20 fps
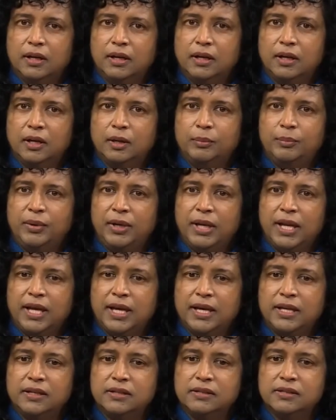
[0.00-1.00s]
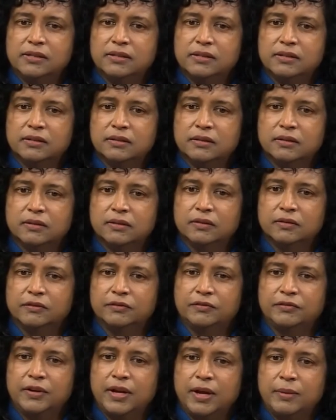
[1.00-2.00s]
applies
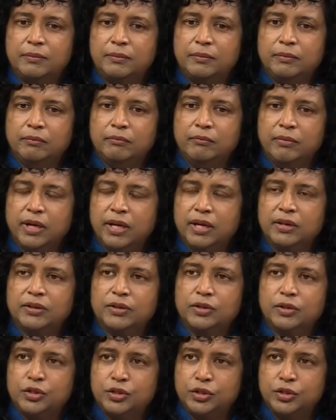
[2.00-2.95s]
from birth